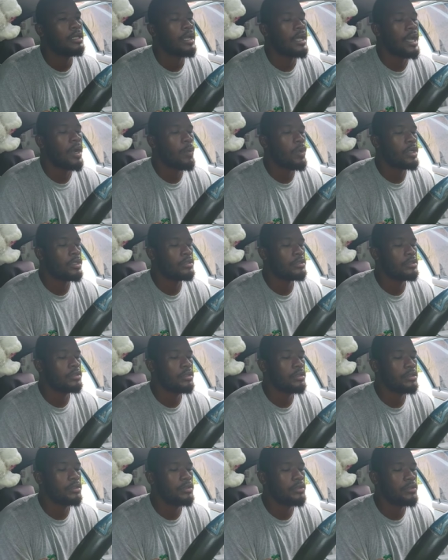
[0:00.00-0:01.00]
I went
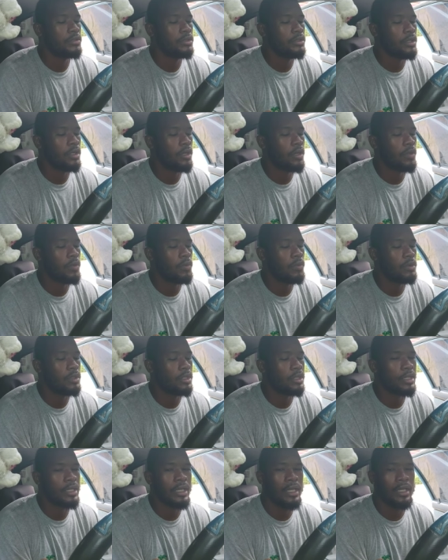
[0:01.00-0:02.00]
to, you know,
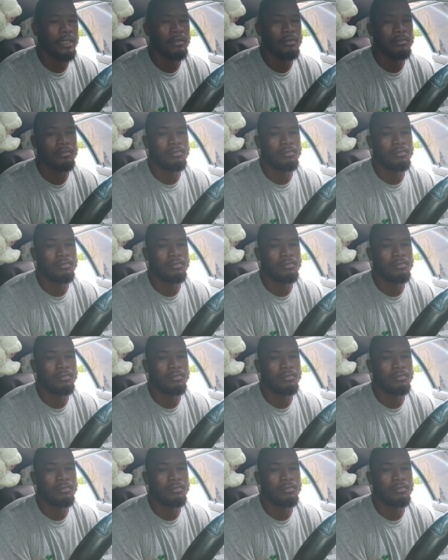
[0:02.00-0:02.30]
get